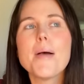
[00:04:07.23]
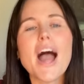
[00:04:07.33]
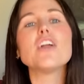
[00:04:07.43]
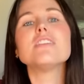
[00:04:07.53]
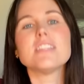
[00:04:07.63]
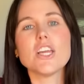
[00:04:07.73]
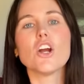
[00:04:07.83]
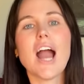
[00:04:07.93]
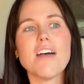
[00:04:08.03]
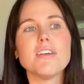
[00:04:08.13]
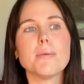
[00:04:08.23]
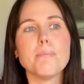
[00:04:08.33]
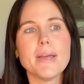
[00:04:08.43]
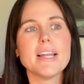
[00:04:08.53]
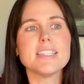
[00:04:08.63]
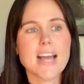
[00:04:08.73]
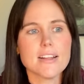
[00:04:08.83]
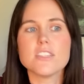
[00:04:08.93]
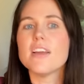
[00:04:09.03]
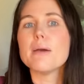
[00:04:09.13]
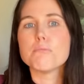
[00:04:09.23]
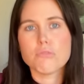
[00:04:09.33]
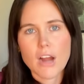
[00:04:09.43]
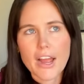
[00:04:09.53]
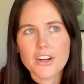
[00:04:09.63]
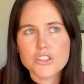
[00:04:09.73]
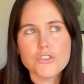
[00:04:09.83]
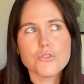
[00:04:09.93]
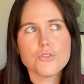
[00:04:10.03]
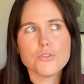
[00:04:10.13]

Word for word: I could see her having been a tennis fan prior to